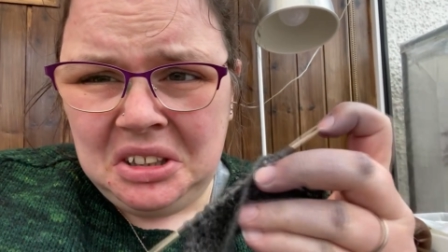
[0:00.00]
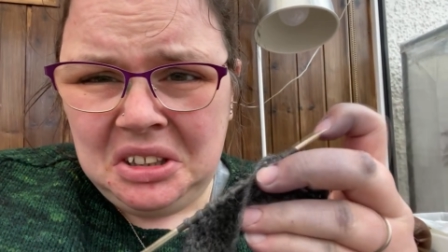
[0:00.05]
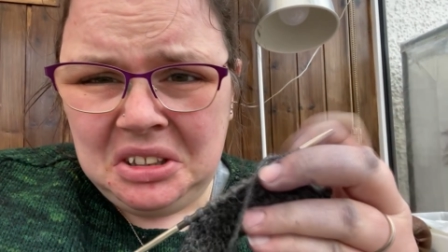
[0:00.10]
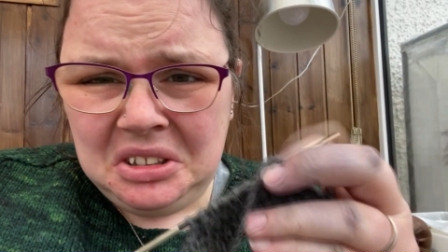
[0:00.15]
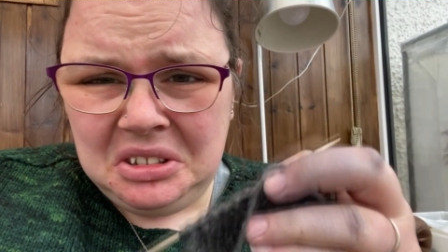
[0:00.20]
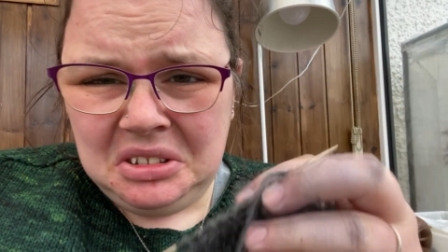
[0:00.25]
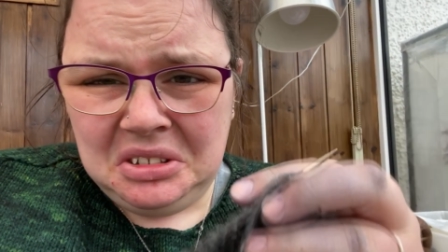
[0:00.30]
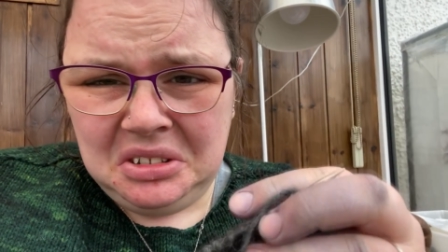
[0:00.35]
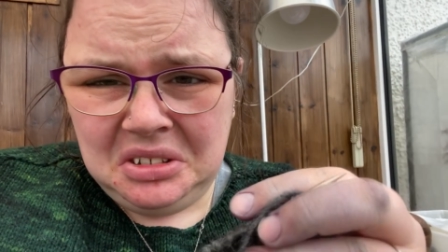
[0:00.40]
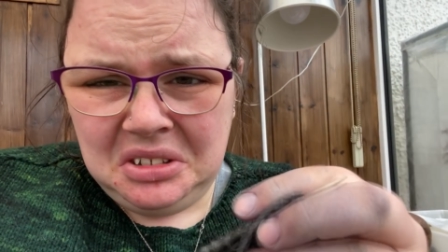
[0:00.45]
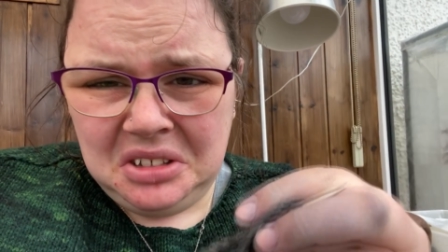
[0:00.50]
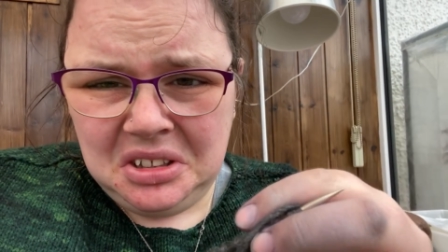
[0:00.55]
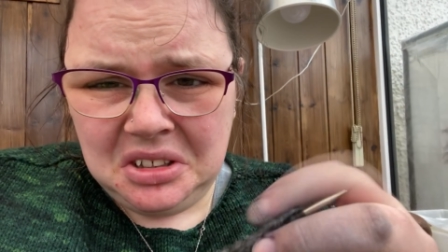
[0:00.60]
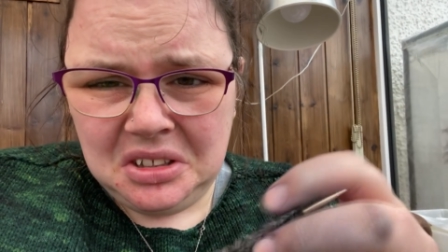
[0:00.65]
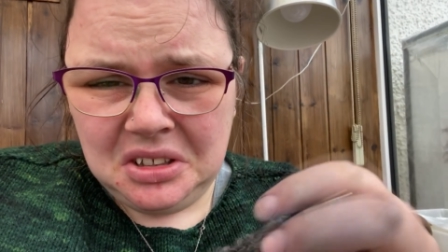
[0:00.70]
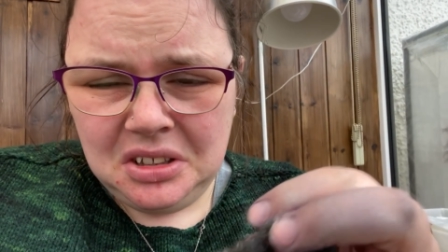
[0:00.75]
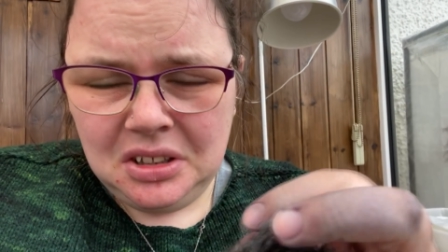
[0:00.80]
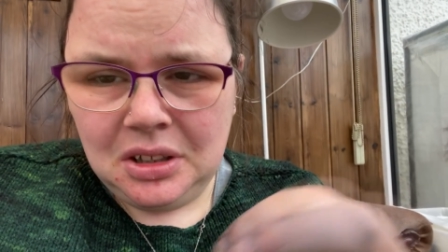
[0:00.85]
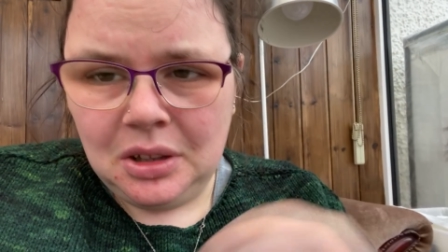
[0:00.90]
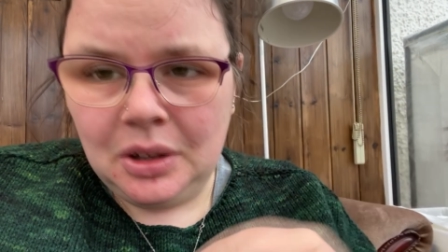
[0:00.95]
Oh,
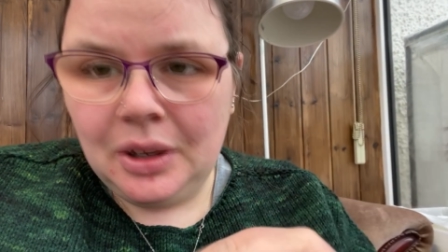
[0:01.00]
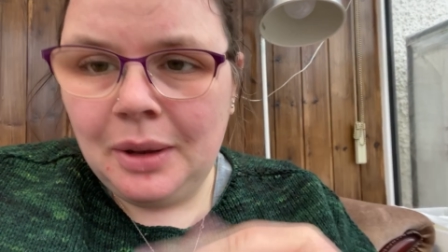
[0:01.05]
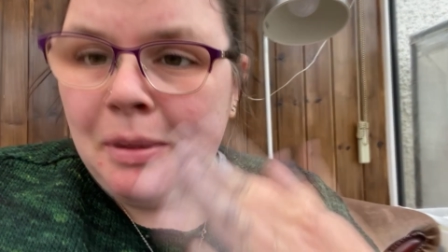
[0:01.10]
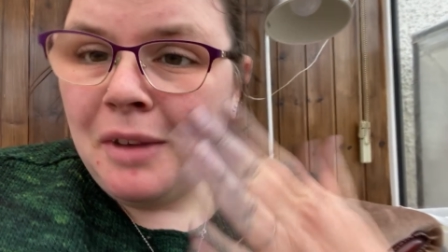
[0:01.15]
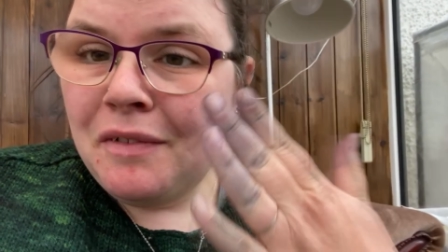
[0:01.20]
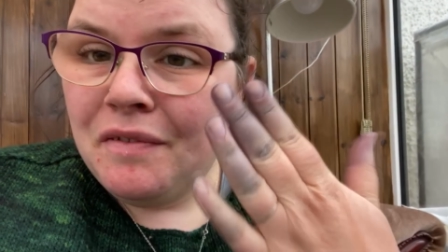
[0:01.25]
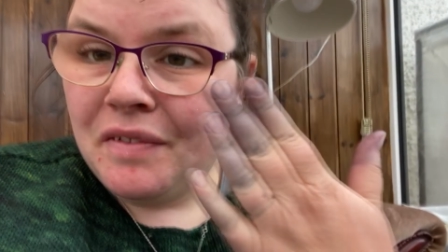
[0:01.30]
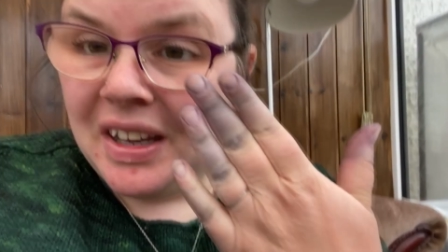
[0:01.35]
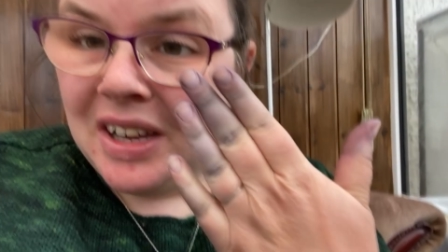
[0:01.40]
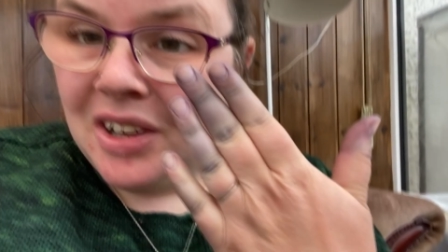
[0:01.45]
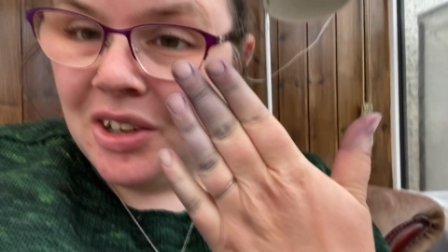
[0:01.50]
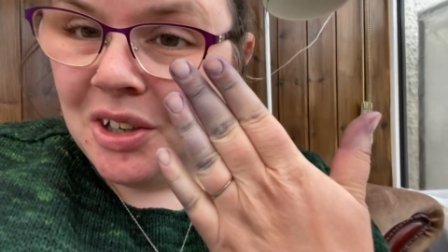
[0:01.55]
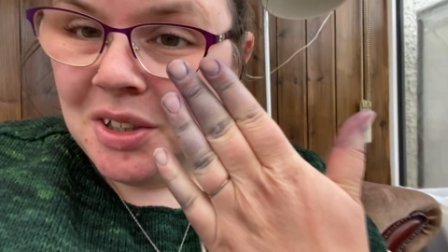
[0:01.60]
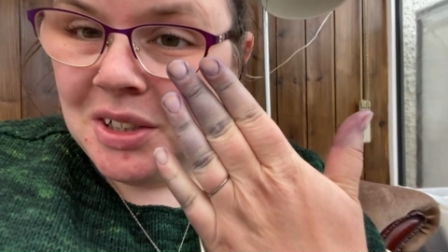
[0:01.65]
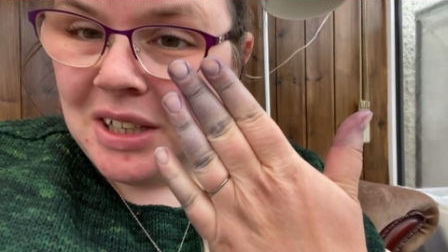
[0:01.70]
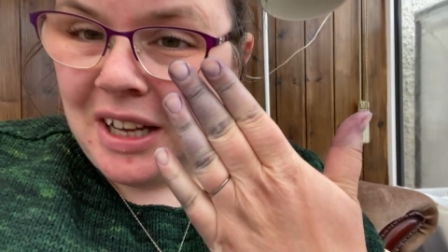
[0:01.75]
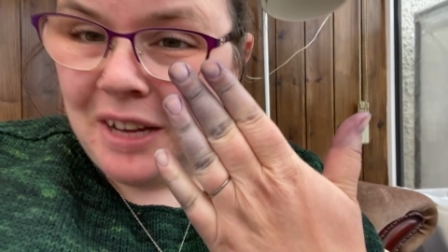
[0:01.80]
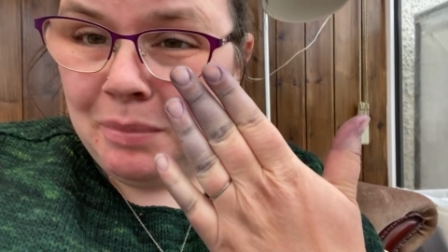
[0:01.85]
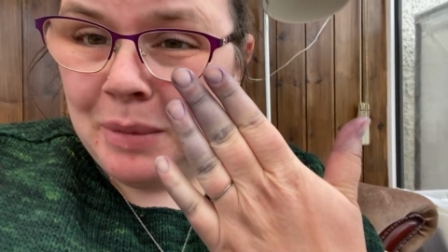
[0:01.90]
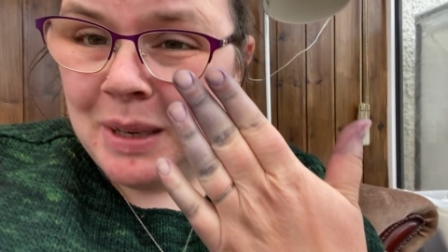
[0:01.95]
look at my fingers.
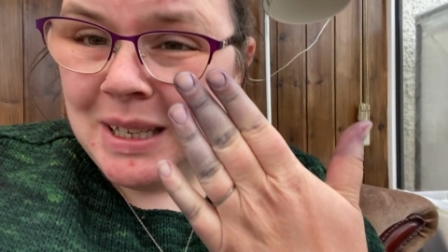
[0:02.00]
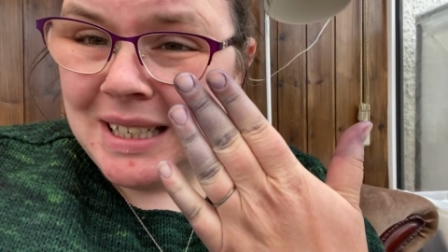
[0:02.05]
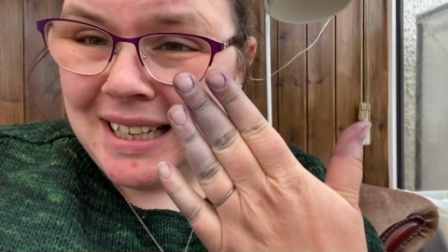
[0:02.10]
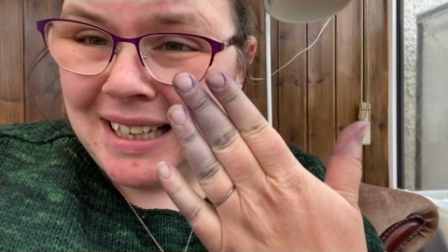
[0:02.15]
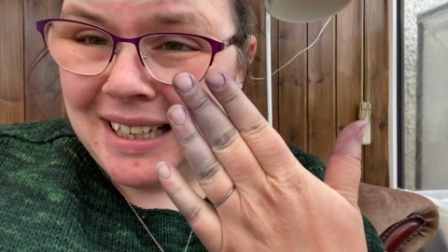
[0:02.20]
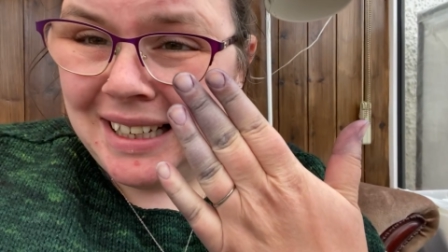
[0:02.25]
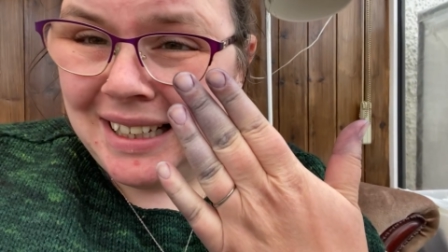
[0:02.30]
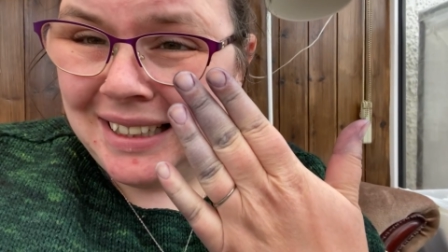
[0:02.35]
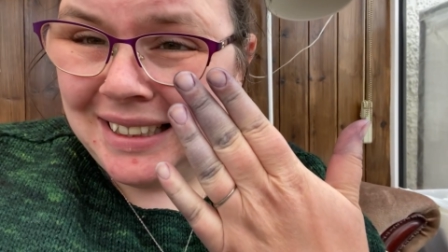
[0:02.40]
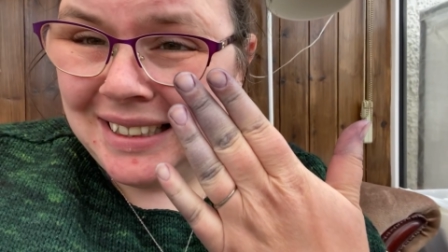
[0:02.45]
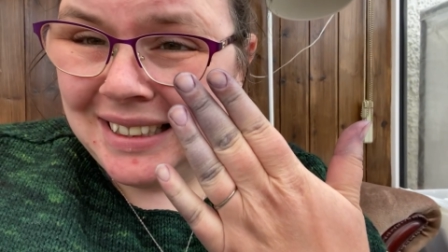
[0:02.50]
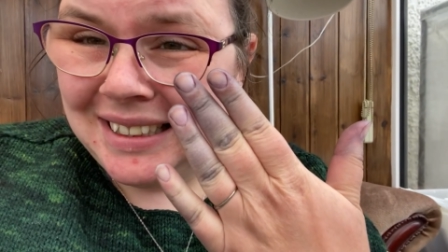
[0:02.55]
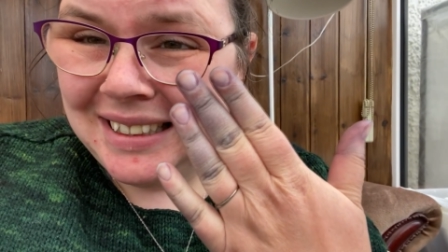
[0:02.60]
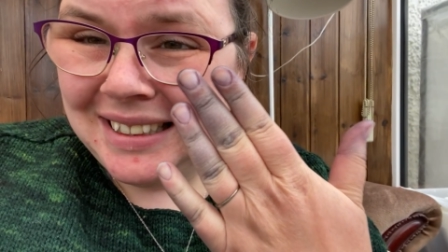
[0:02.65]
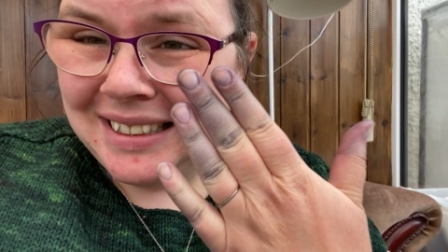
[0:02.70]
I've been dyeing